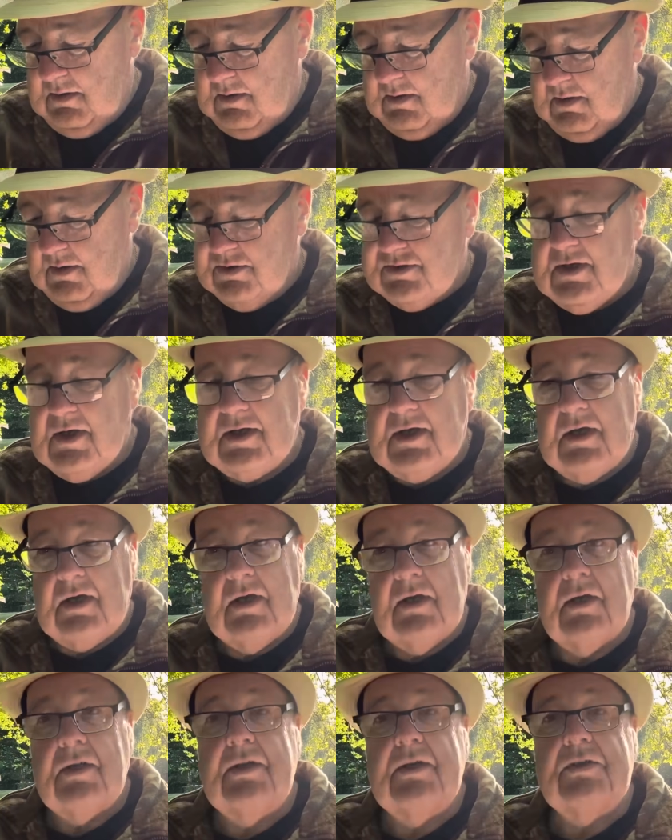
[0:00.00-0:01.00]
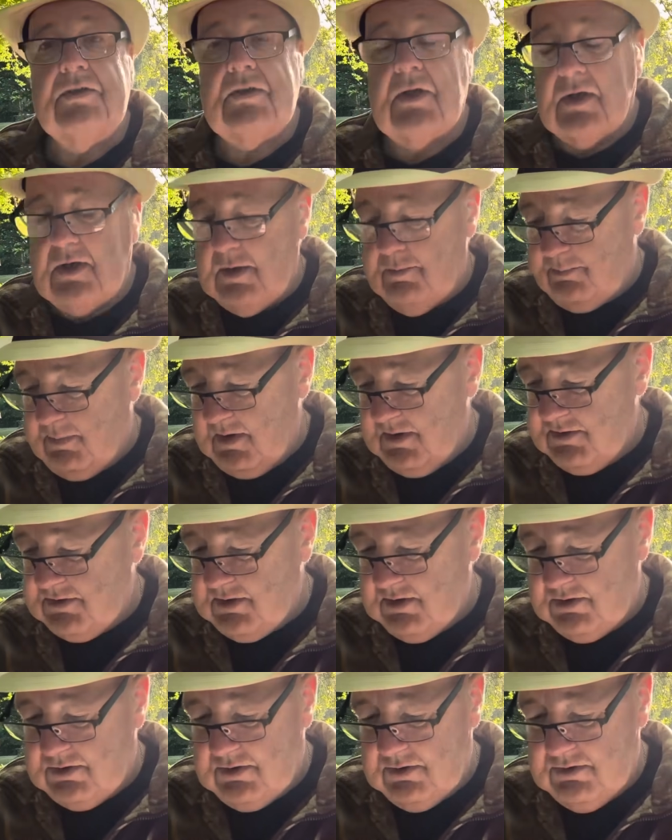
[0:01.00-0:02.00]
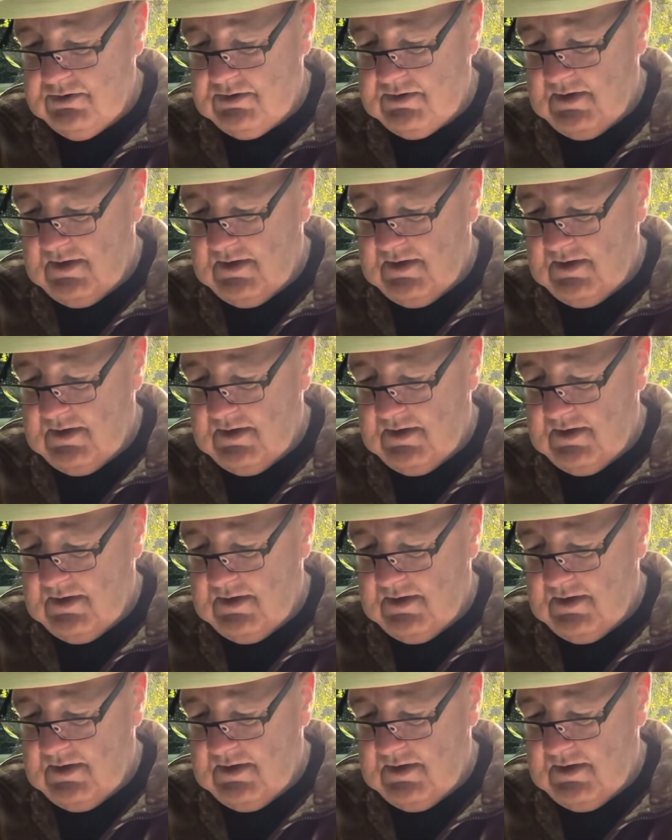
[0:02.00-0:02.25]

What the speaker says: Has any of these career politicians